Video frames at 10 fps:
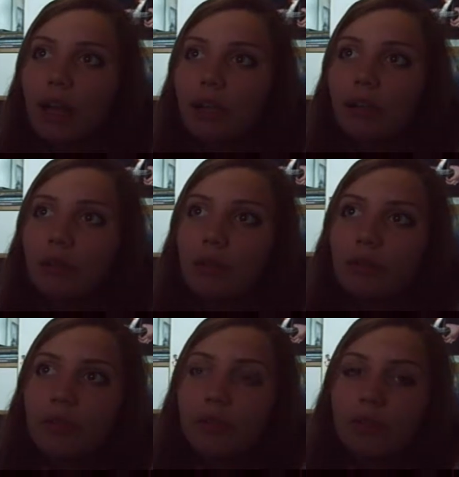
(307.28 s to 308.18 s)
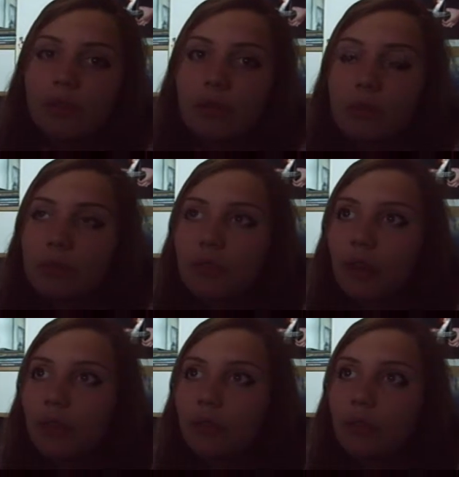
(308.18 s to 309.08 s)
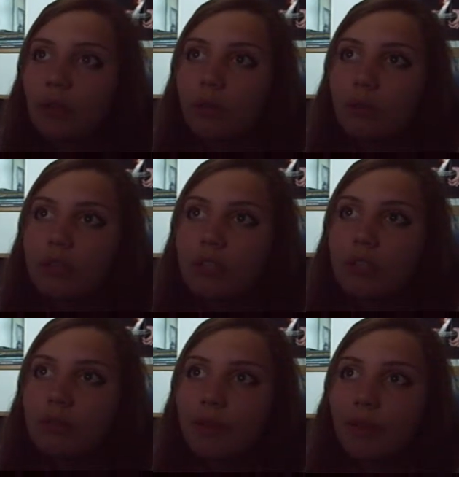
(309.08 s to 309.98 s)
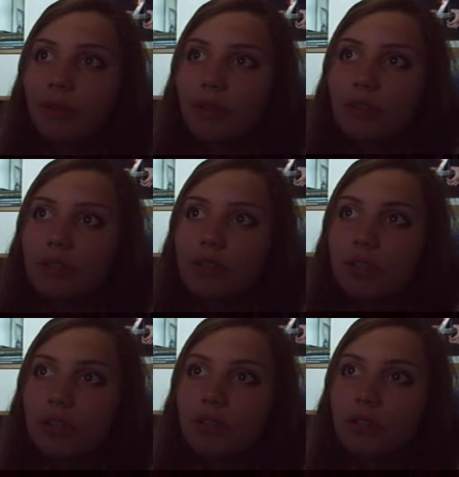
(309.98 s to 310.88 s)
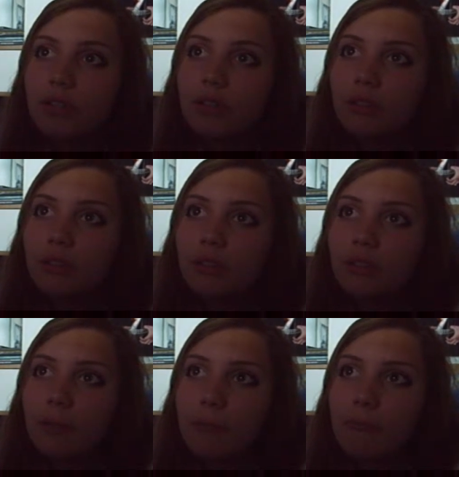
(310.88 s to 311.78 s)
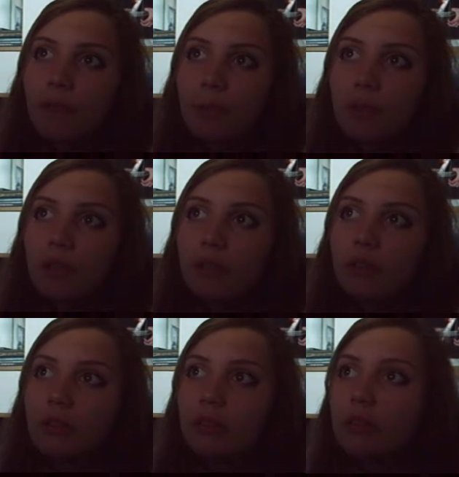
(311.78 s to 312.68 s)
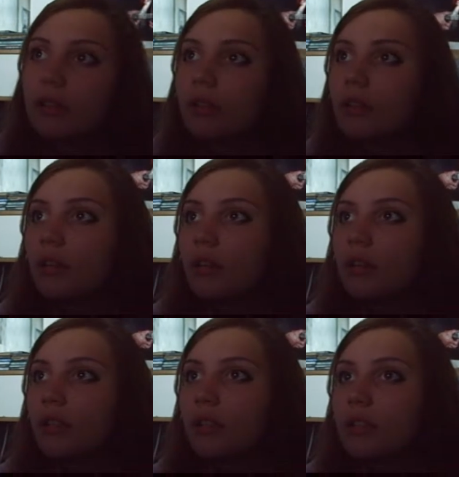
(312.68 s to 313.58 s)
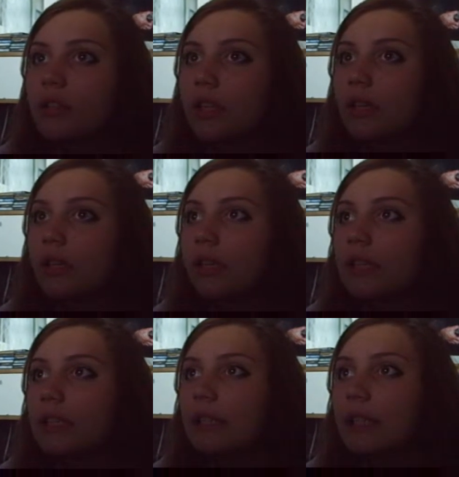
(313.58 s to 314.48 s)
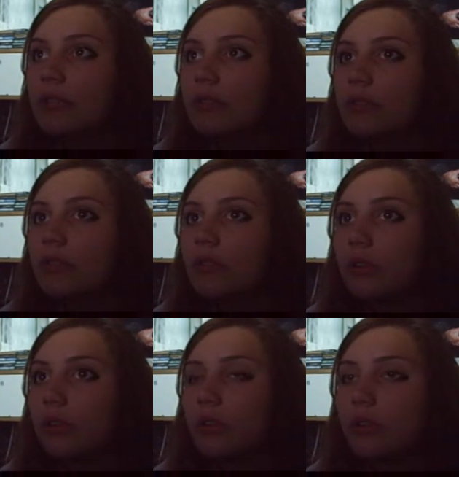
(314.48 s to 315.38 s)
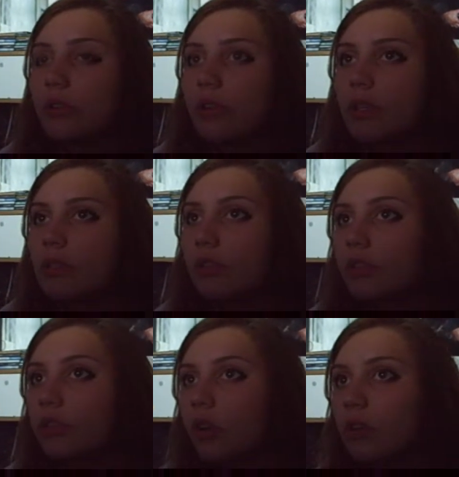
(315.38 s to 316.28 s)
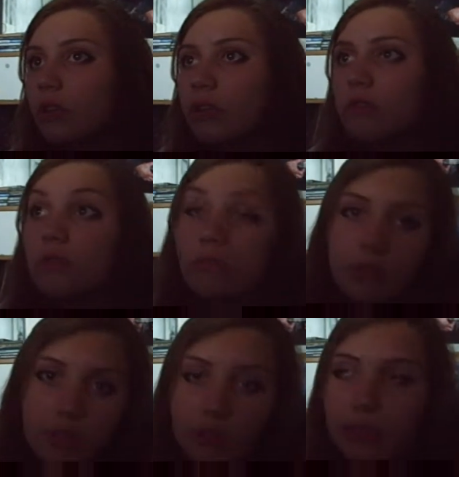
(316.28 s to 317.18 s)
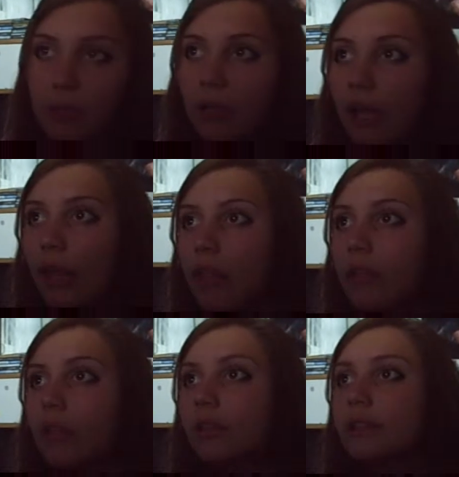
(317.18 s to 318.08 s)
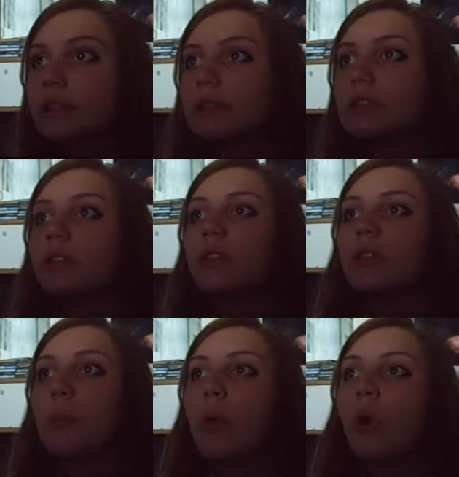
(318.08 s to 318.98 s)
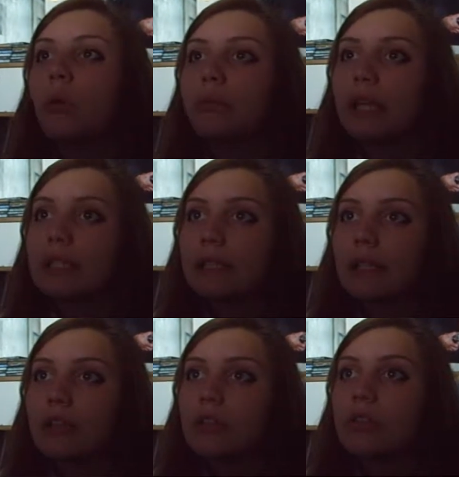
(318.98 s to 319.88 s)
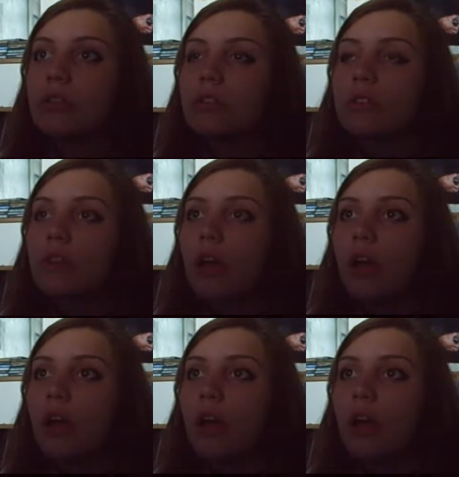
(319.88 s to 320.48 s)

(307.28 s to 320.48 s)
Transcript: I don't know if it creeped her out at all when she found out that she'd appeared in this thing. Lady Lazarus knew the faces of her doctors. Sylvia Plath. Poem Lady Lazarus.